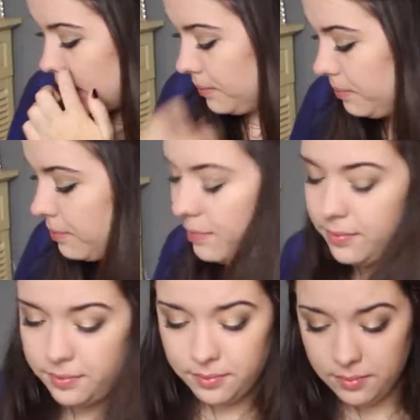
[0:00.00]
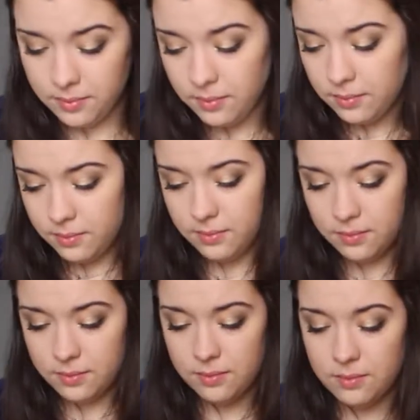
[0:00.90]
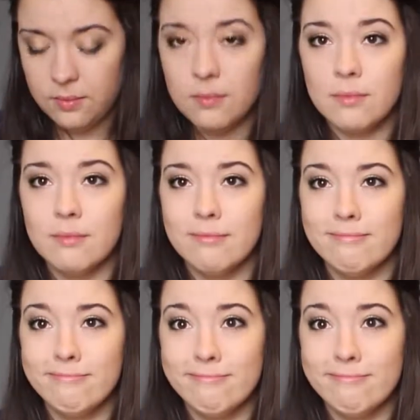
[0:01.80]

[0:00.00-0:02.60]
[no speech]